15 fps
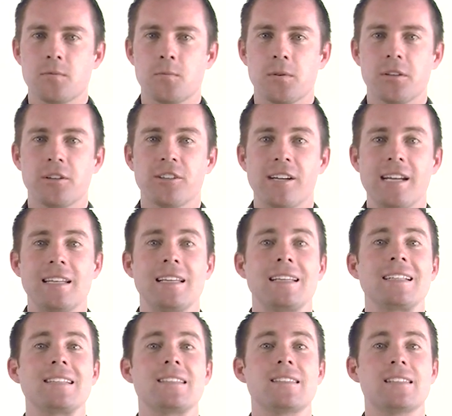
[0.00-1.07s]
we're creating
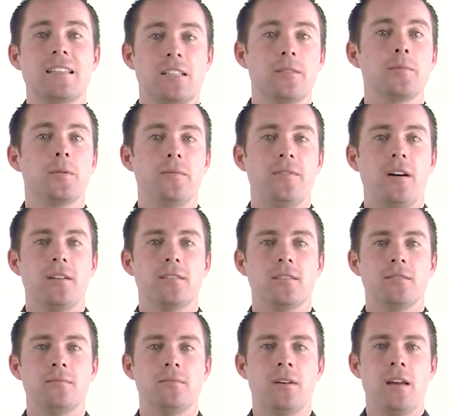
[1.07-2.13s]
considerable
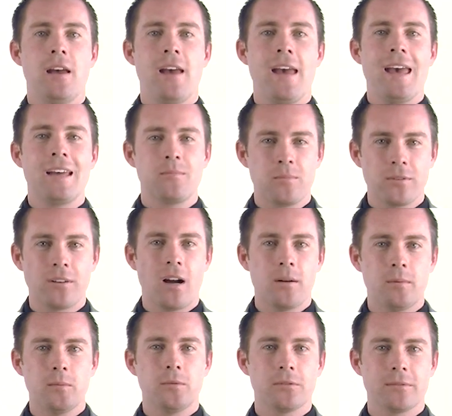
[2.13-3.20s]
volume and
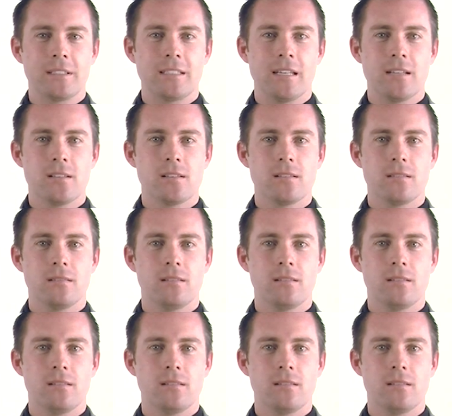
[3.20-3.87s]
probable retention.